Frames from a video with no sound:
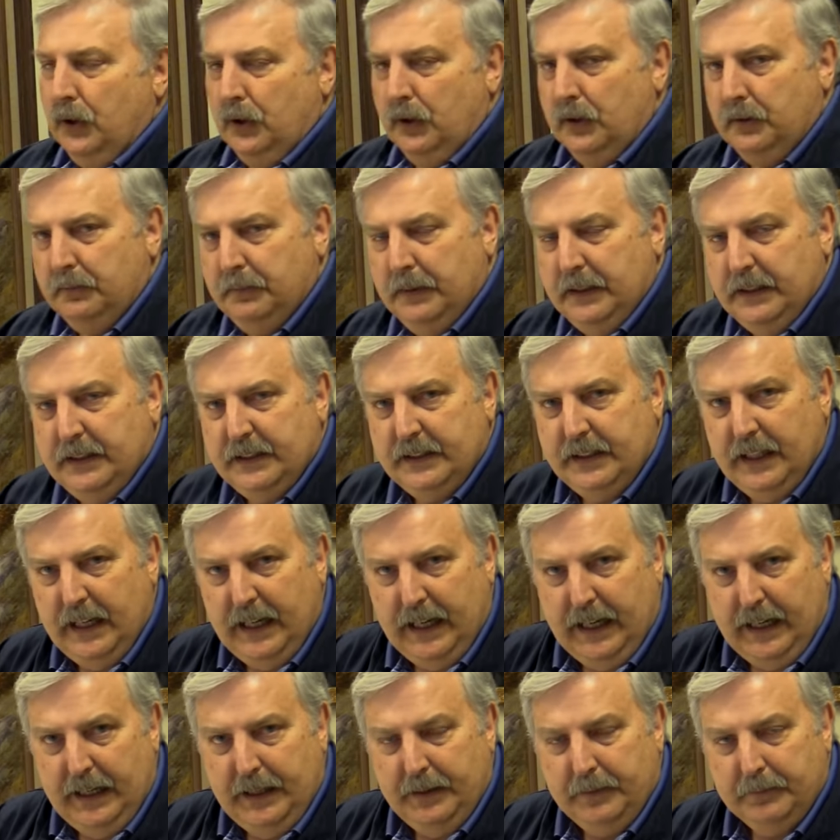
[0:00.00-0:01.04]
heard me
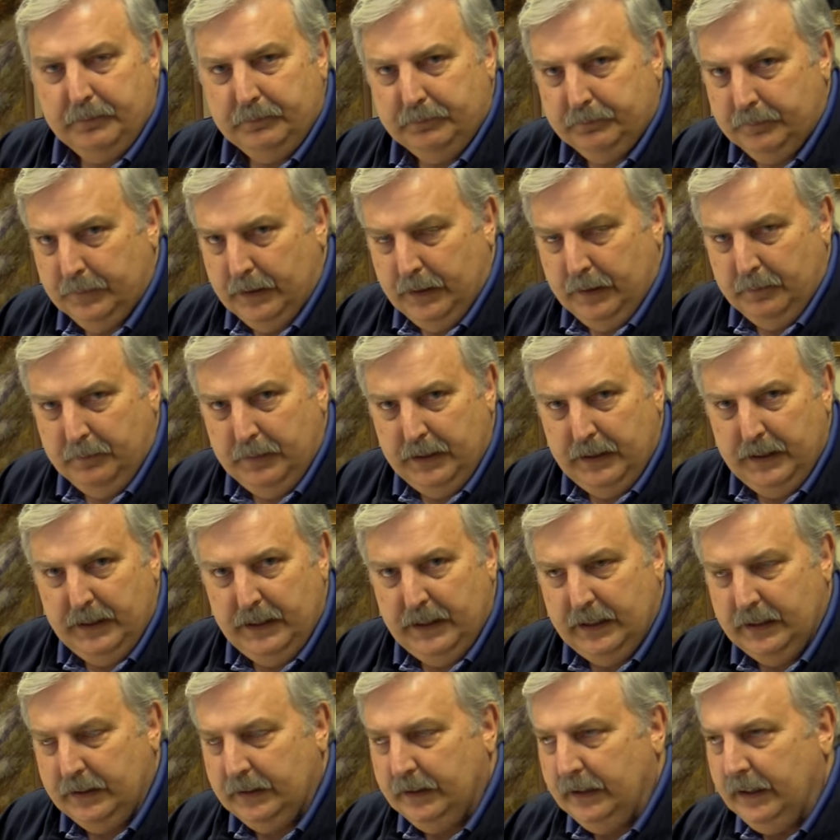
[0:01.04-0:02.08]
say
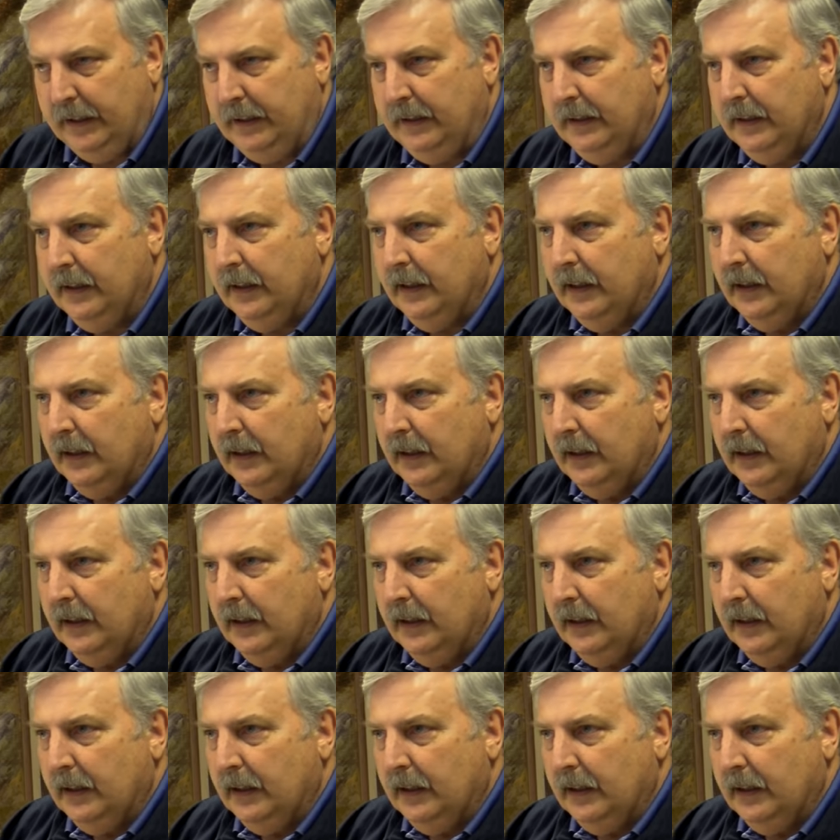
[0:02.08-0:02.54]
immediately